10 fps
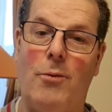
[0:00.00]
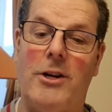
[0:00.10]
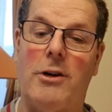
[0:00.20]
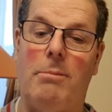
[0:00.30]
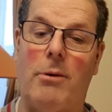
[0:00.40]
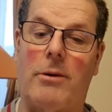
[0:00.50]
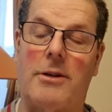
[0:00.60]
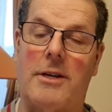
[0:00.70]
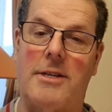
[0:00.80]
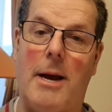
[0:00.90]
which are
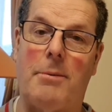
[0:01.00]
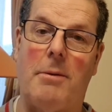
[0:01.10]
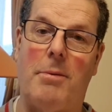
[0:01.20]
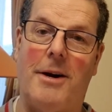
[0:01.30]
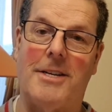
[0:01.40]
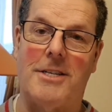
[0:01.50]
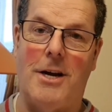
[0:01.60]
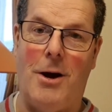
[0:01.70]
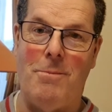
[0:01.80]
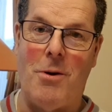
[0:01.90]
books accepted by
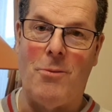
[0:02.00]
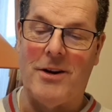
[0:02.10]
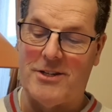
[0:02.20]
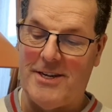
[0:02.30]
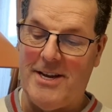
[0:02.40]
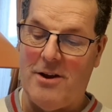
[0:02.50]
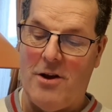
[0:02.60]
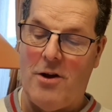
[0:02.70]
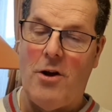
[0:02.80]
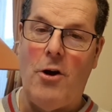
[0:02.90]
some, and we'll see
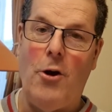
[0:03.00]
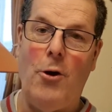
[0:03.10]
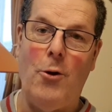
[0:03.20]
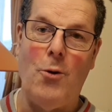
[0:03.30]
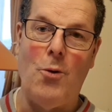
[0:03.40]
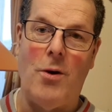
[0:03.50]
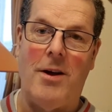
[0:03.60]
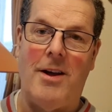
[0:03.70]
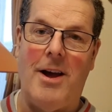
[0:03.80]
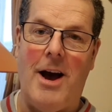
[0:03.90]
who
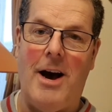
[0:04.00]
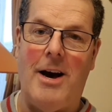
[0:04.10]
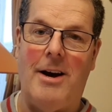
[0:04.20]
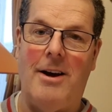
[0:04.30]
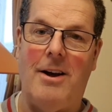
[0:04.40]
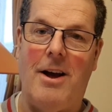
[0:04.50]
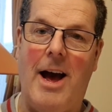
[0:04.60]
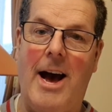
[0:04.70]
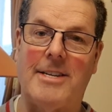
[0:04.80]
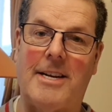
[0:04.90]

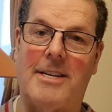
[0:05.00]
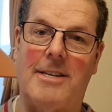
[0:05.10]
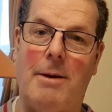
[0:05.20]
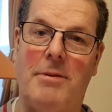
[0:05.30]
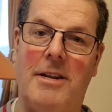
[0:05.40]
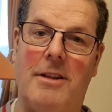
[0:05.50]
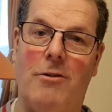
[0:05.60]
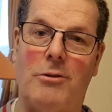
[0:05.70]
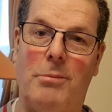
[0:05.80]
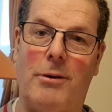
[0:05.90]
has accepted
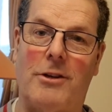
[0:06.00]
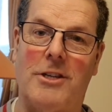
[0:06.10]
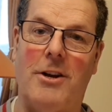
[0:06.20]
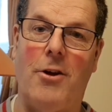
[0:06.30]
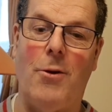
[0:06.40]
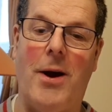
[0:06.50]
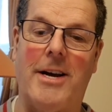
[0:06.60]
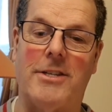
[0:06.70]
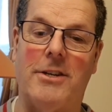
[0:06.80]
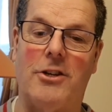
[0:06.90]
those books and who
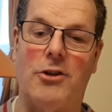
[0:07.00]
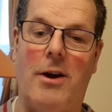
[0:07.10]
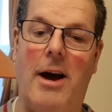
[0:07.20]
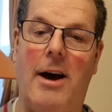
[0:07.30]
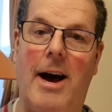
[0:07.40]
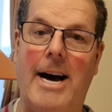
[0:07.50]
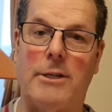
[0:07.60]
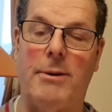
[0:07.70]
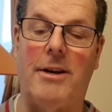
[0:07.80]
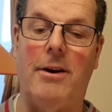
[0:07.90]
hasn't
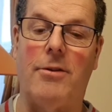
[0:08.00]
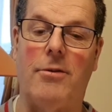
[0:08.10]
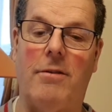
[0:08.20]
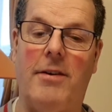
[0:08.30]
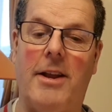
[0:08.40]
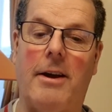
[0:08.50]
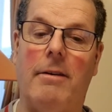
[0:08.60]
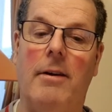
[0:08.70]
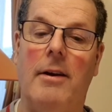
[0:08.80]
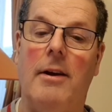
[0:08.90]
as we go through the
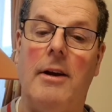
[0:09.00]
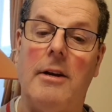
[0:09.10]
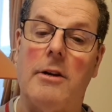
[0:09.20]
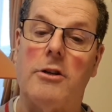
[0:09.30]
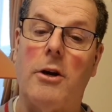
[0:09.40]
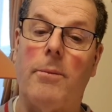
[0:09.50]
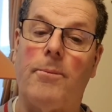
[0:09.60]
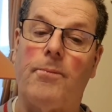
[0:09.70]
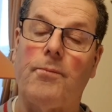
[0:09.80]
video. So